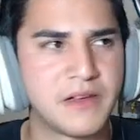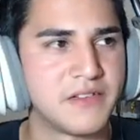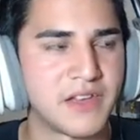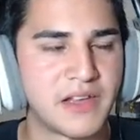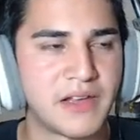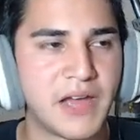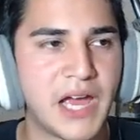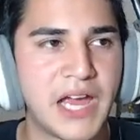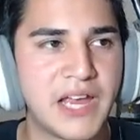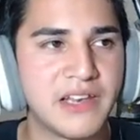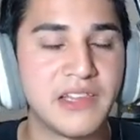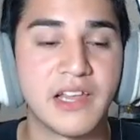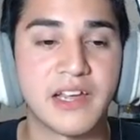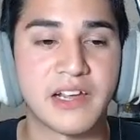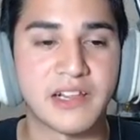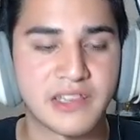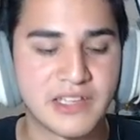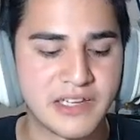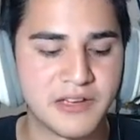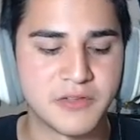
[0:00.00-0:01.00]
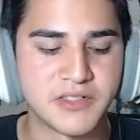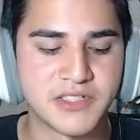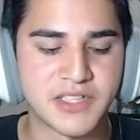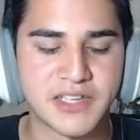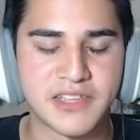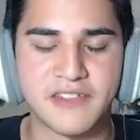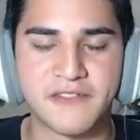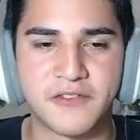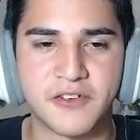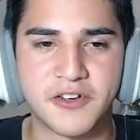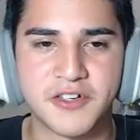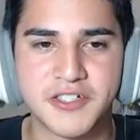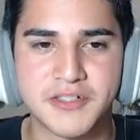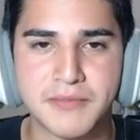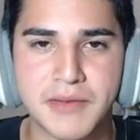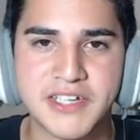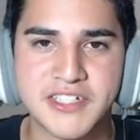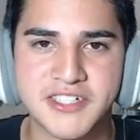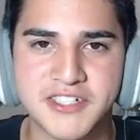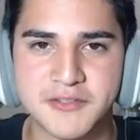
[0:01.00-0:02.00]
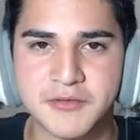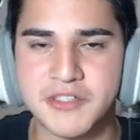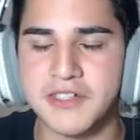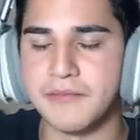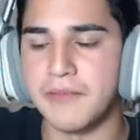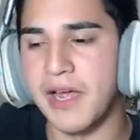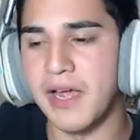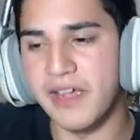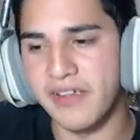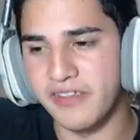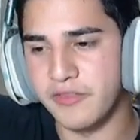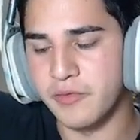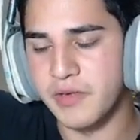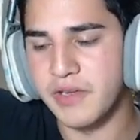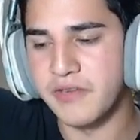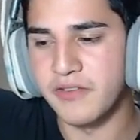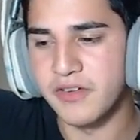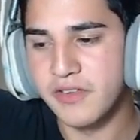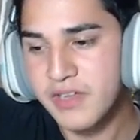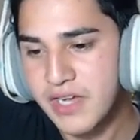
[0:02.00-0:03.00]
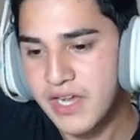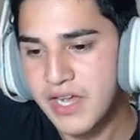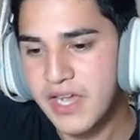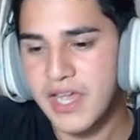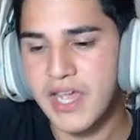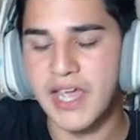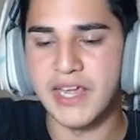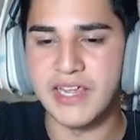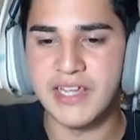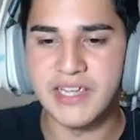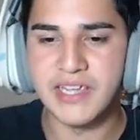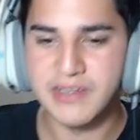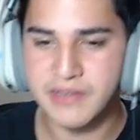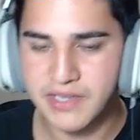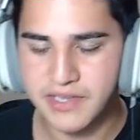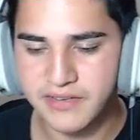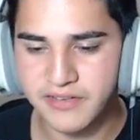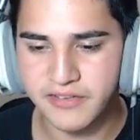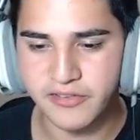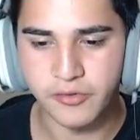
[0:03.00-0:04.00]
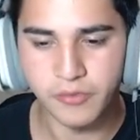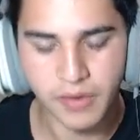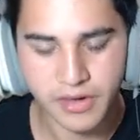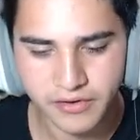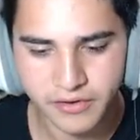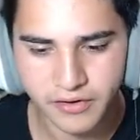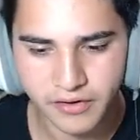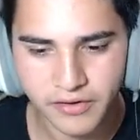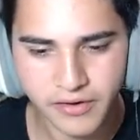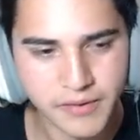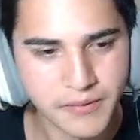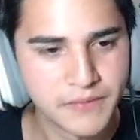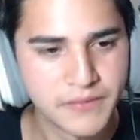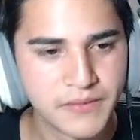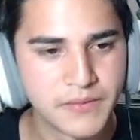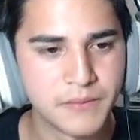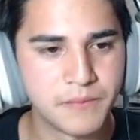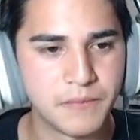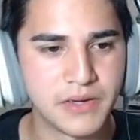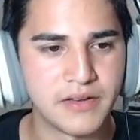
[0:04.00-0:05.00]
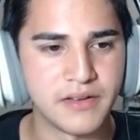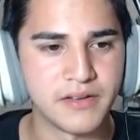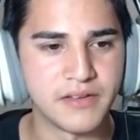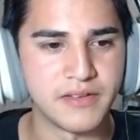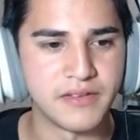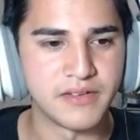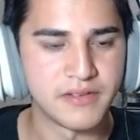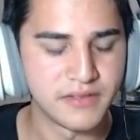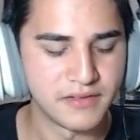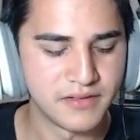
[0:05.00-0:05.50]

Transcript: I, I had, luckily it was like the first match switching back as Weevil, and he he surrendered because